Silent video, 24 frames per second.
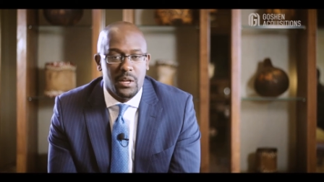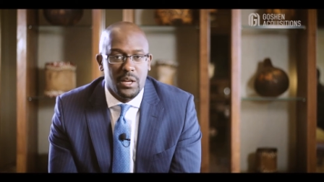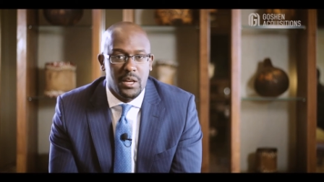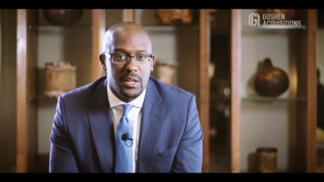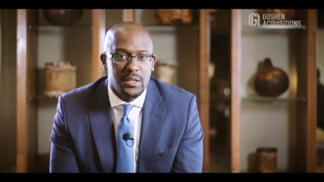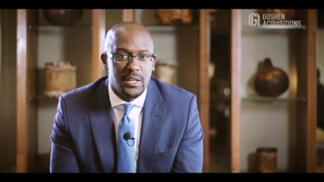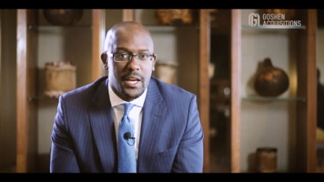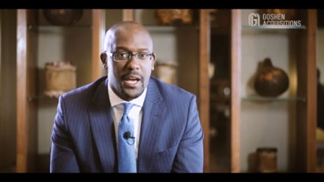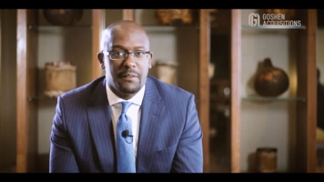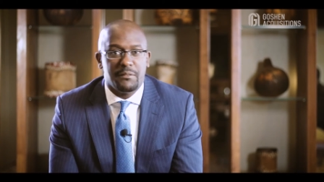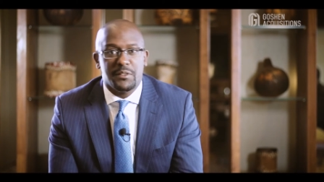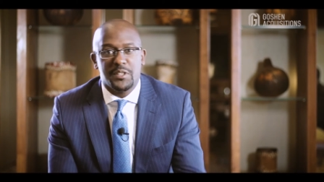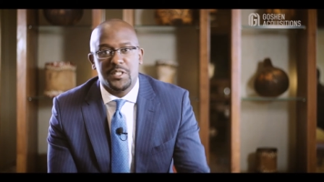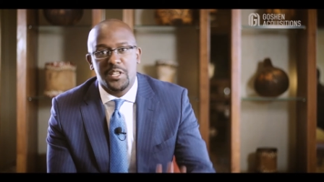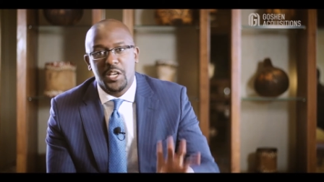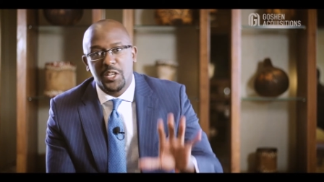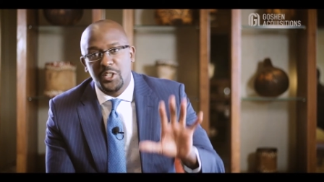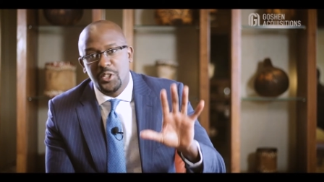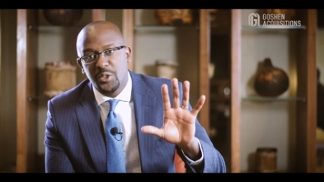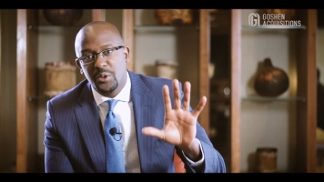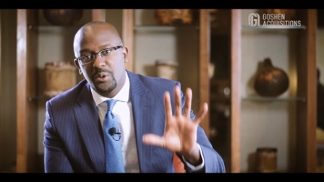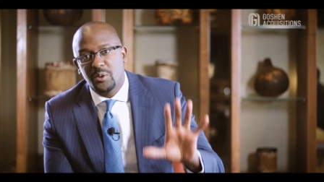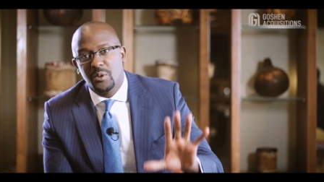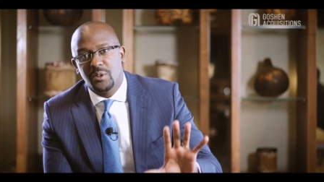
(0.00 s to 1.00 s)
They have a
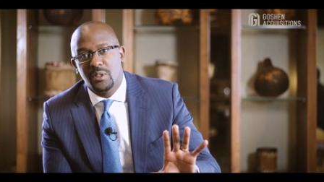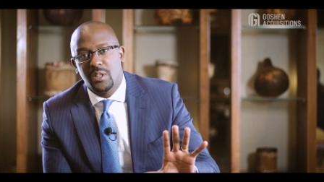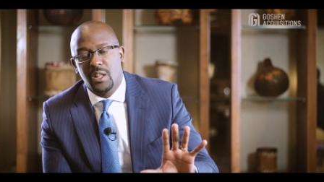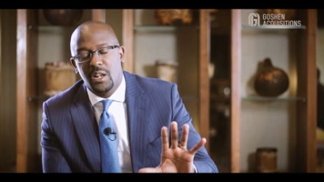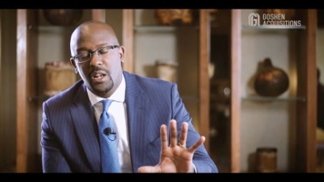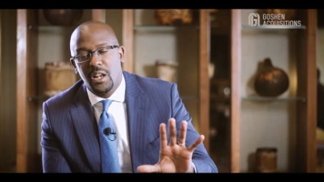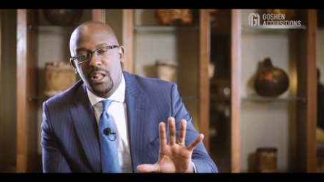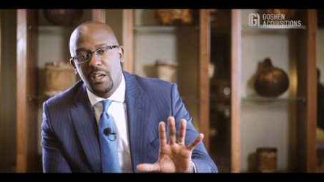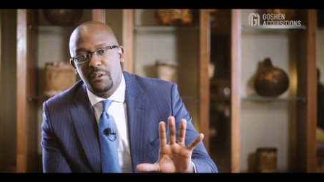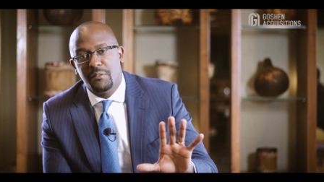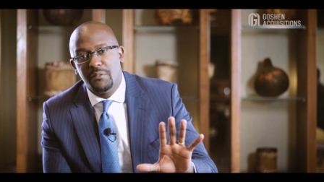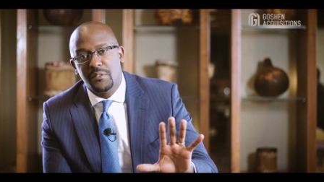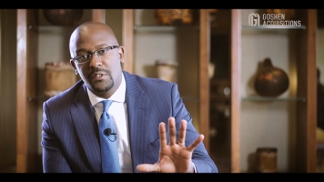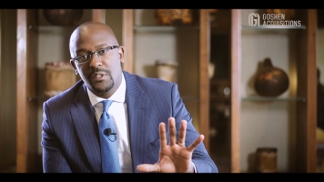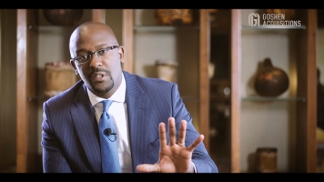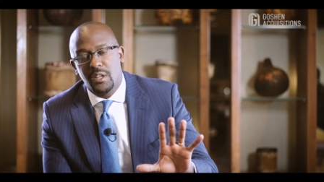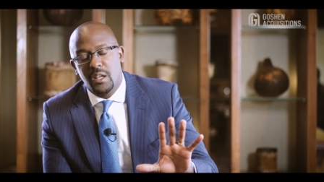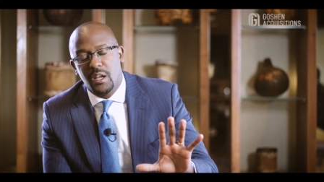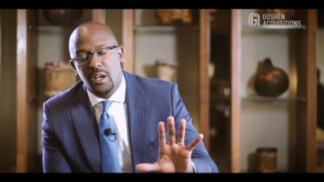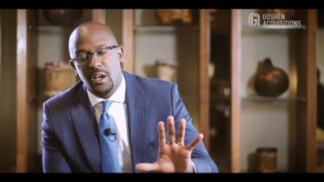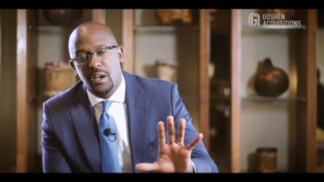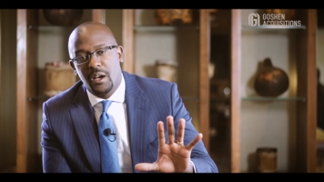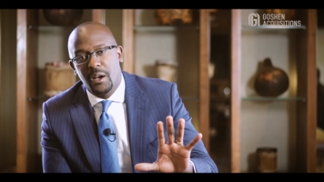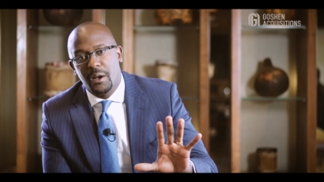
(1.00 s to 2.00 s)
section on the left
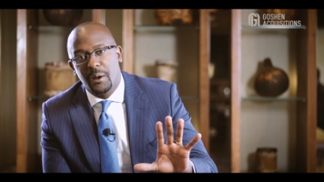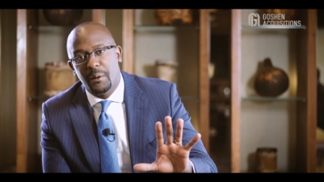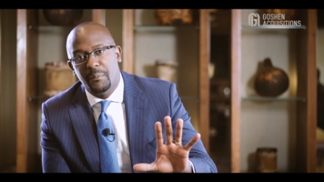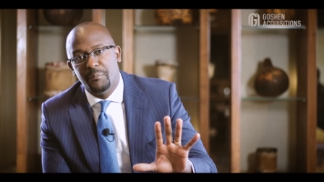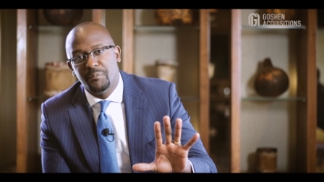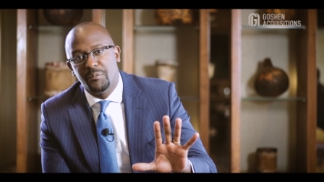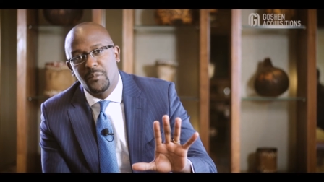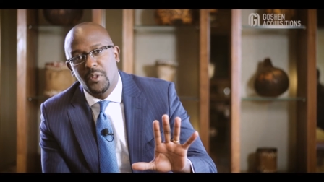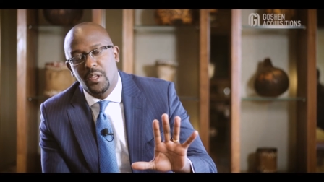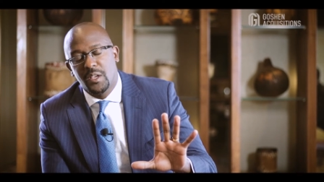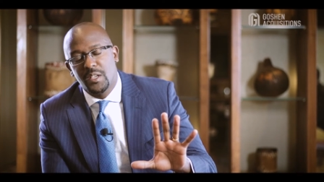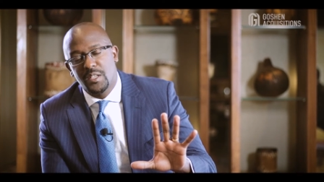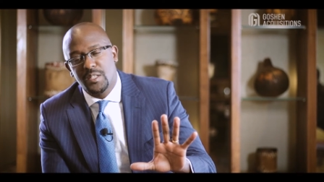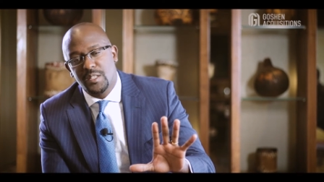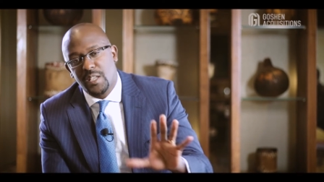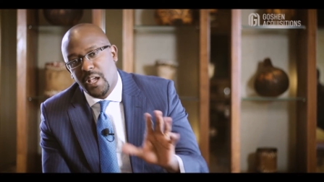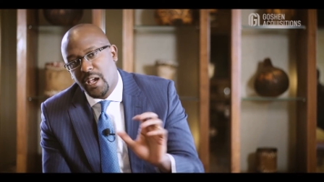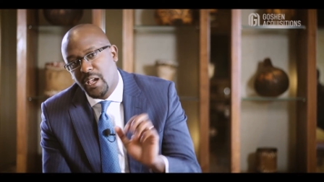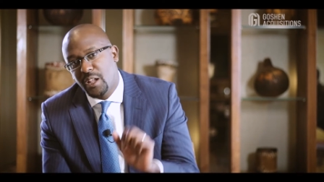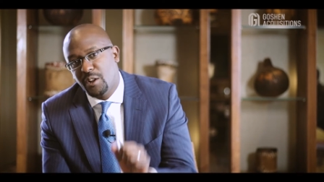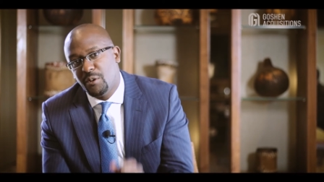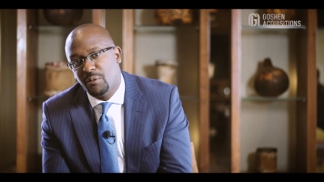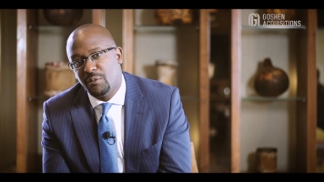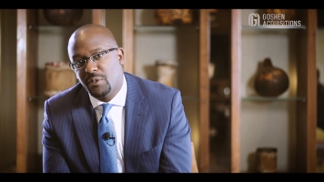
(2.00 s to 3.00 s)

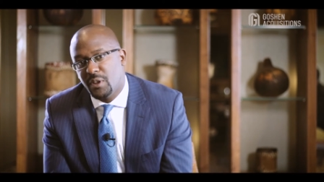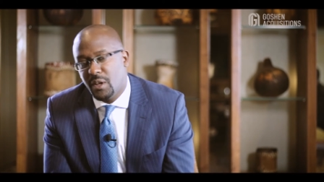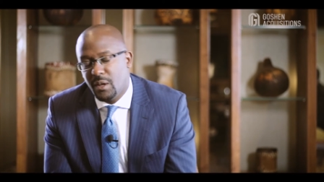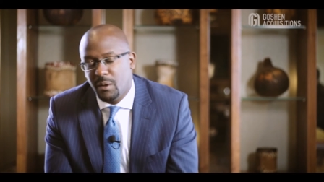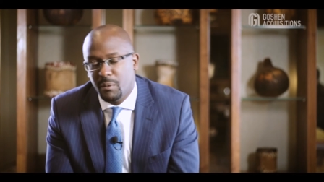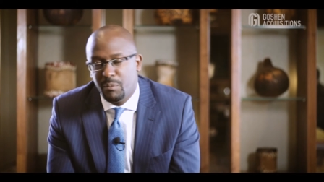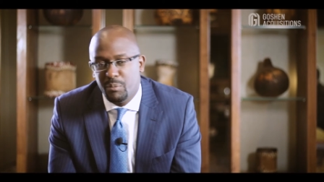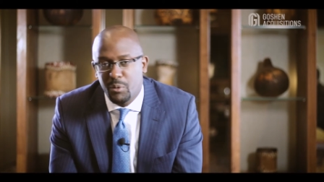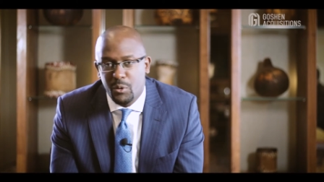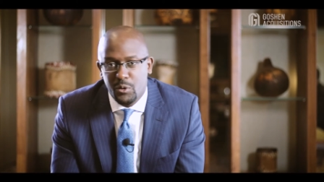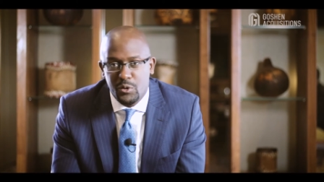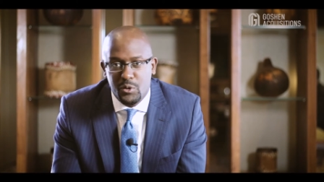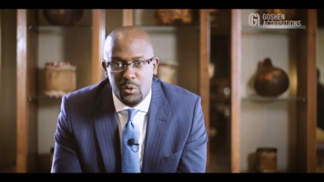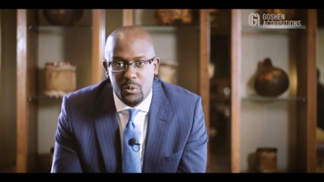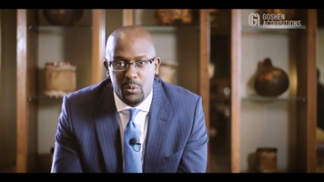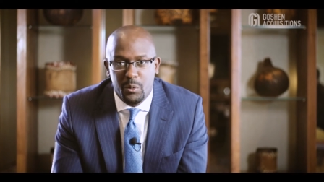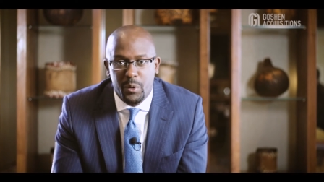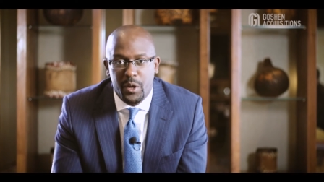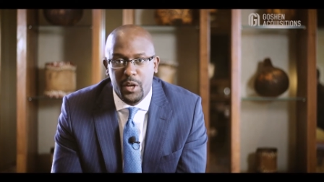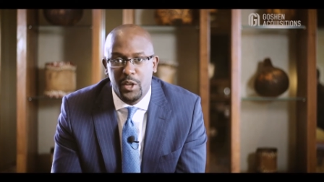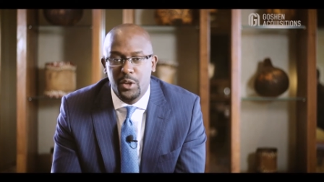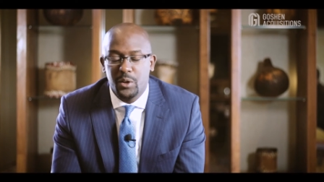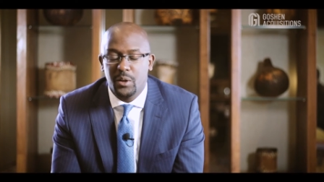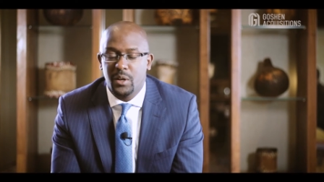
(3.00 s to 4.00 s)
side of their portal
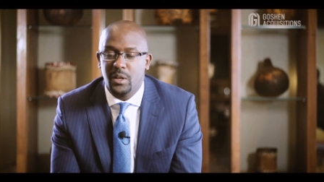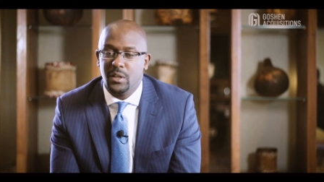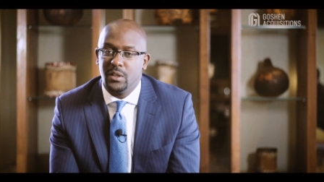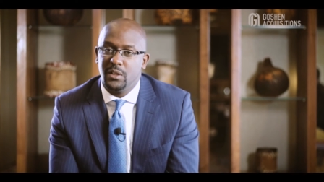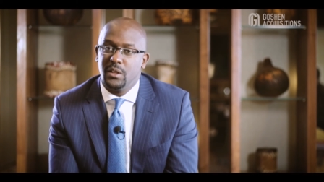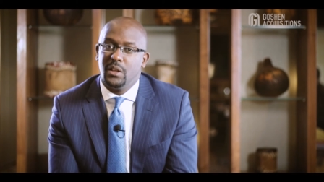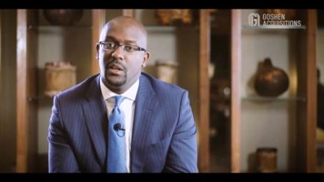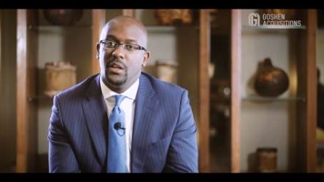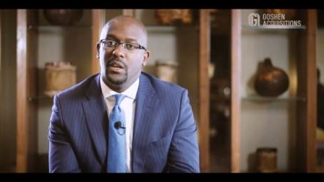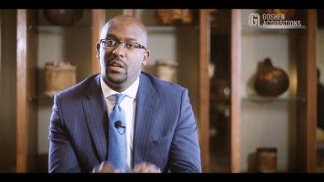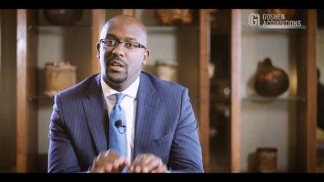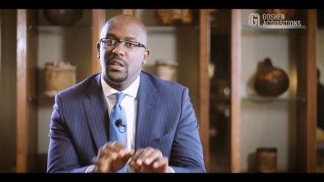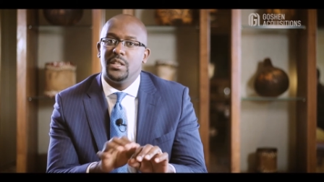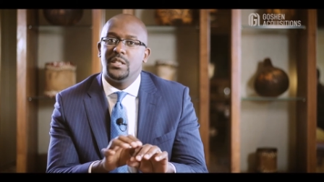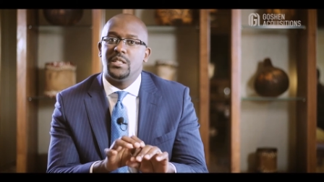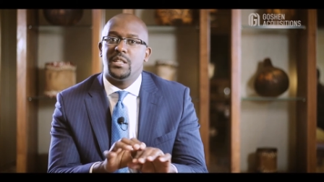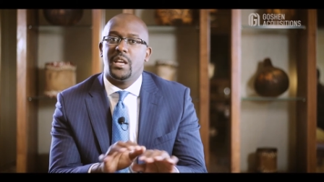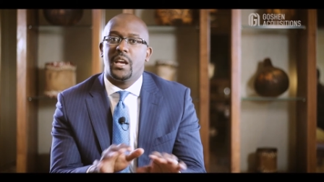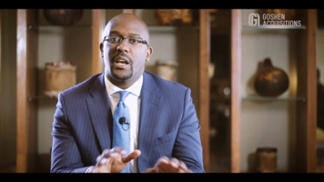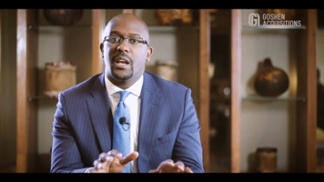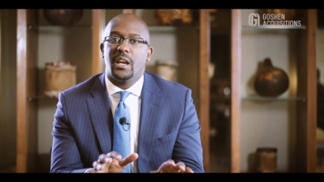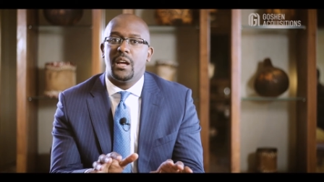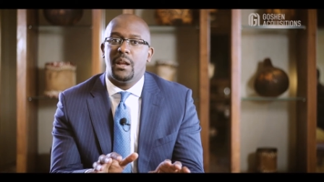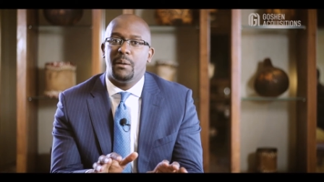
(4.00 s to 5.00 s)
where you can
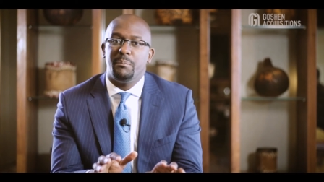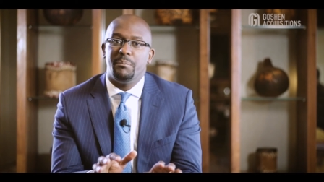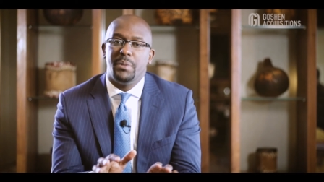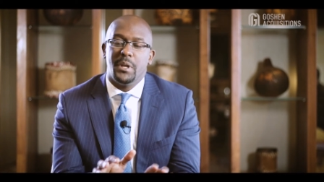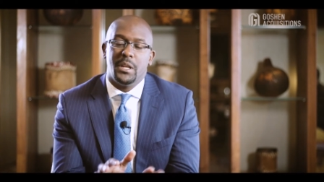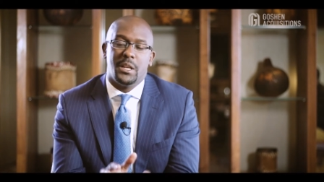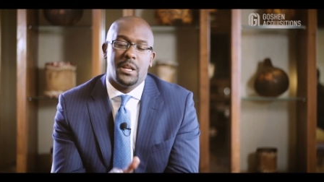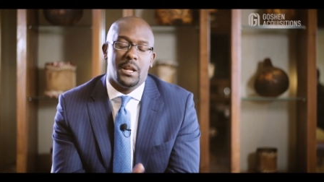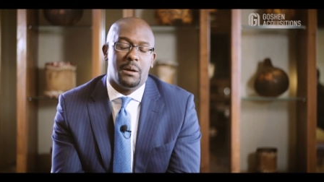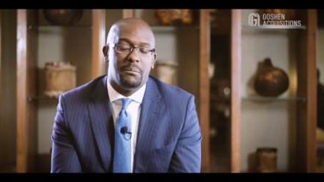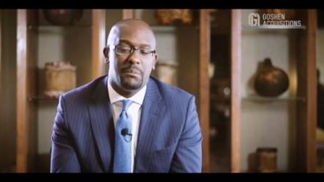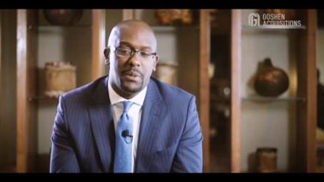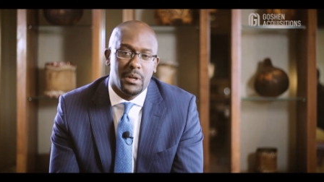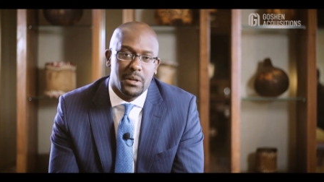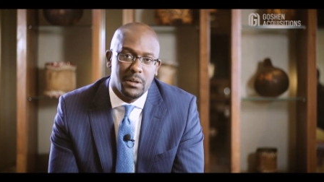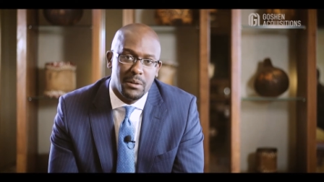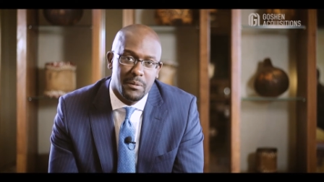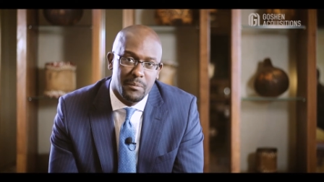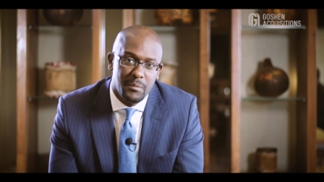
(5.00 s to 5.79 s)
check a PIN number.